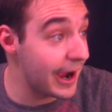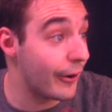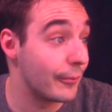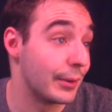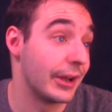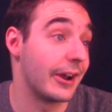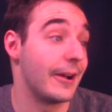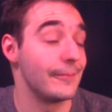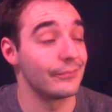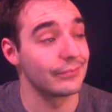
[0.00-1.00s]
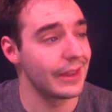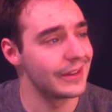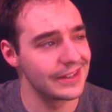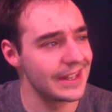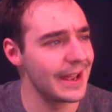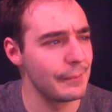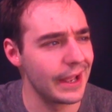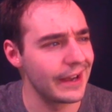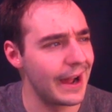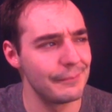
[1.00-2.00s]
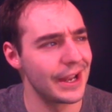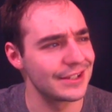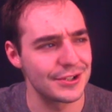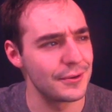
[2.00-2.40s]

out. But, yeah, man, I'm not